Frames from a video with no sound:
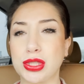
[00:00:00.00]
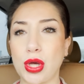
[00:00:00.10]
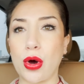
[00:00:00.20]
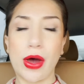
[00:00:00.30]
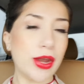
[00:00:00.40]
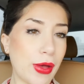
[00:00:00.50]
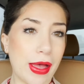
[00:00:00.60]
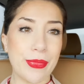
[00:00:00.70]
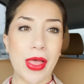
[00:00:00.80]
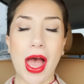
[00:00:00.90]
So anyway,
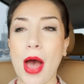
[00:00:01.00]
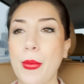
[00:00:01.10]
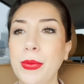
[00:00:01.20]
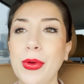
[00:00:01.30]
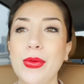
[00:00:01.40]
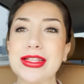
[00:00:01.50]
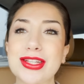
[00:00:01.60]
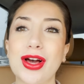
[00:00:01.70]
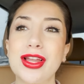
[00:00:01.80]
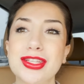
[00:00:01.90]
I'm on my way to
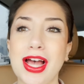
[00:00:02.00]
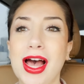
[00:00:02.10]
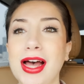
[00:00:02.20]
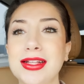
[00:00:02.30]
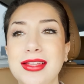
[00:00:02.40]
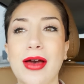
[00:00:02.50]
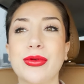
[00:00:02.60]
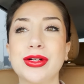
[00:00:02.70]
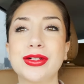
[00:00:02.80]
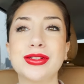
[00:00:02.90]
college and I
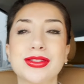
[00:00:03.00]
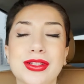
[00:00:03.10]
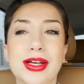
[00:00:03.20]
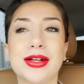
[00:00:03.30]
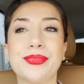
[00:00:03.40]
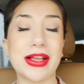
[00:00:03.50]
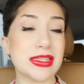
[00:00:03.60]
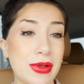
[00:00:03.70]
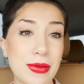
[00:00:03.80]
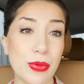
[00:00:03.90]
will
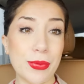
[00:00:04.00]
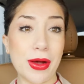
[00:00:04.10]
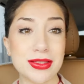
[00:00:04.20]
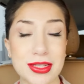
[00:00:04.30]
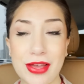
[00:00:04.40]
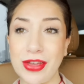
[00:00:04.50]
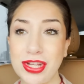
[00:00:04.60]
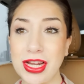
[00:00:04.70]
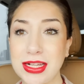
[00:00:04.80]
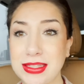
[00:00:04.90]
explain more about the
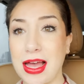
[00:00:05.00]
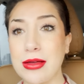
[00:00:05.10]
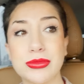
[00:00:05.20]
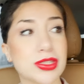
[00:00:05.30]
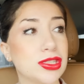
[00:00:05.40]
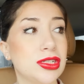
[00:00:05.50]
aviation exams.